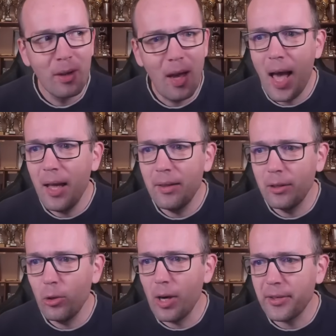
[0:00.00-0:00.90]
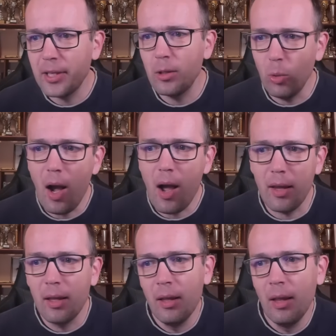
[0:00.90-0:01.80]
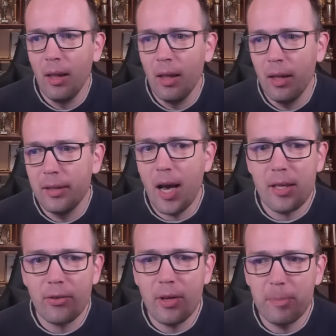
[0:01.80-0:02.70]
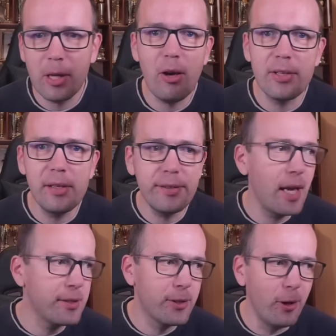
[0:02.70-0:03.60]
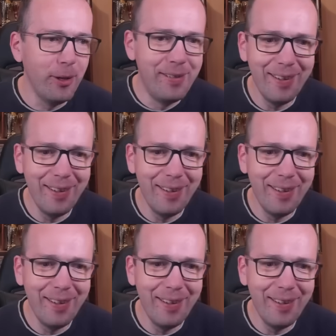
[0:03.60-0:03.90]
And you're asking why. The answer is because I said so.